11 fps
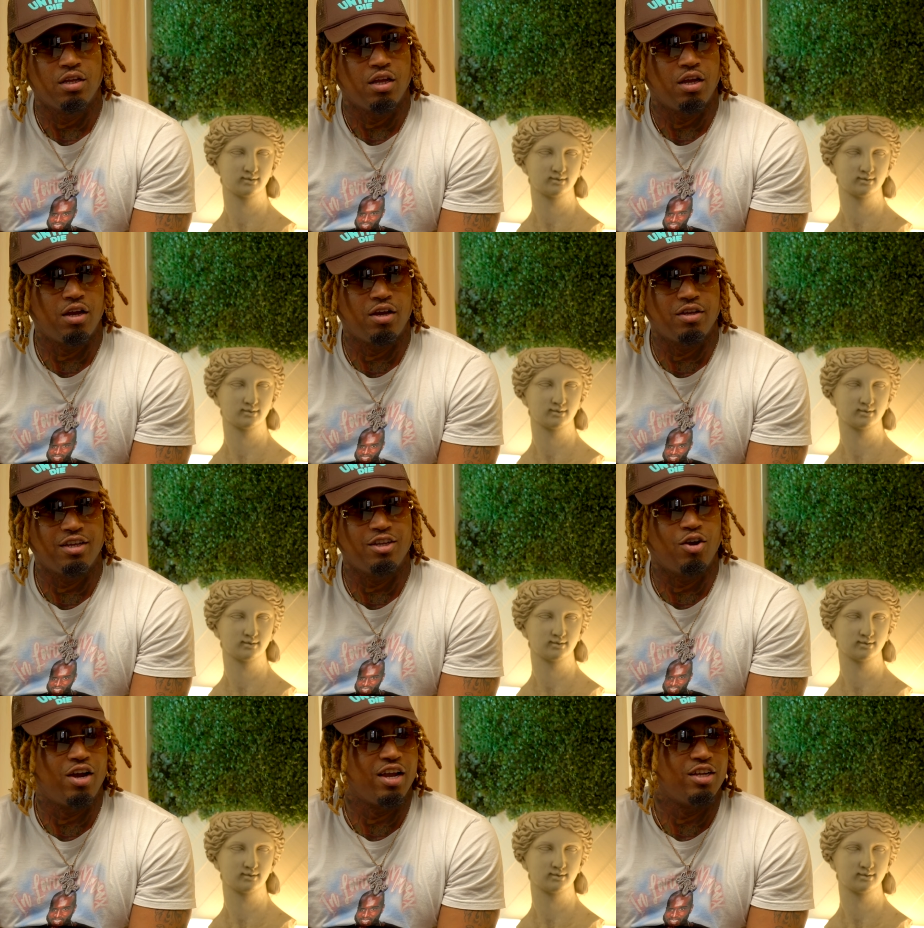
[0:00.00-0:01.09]
Speaker 1: like, come uh, on, yeah. man. Yo,
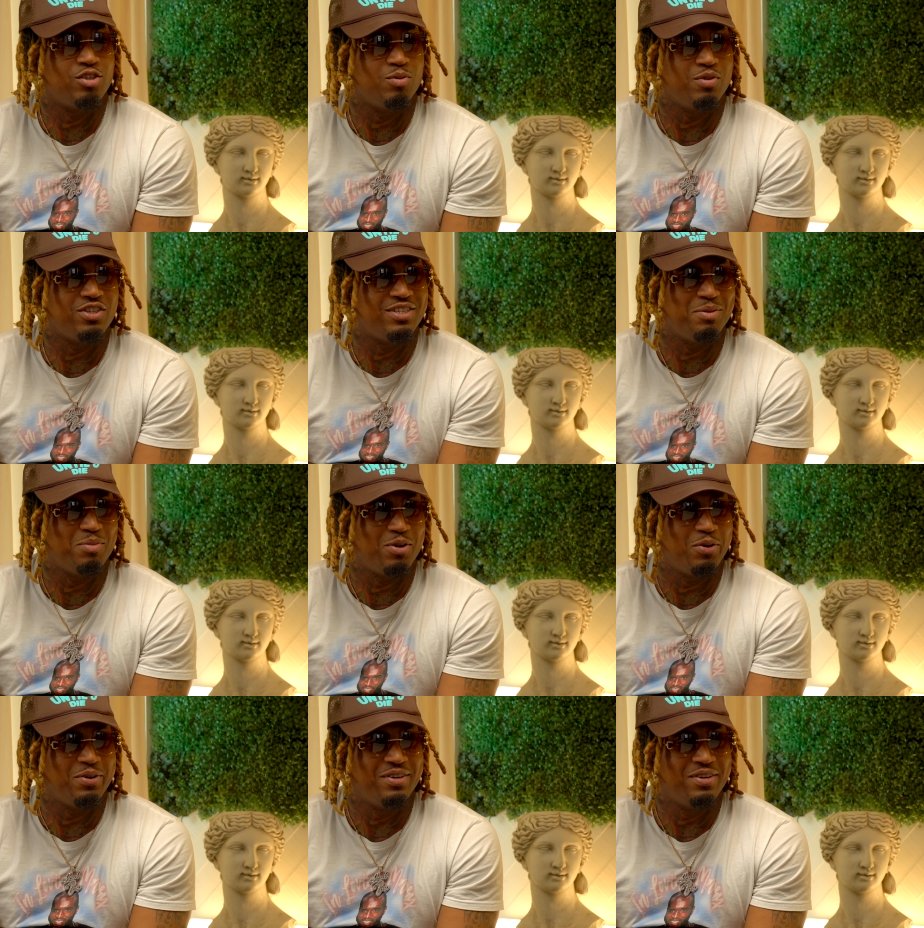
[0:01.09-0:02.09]
I got so much shit, bro.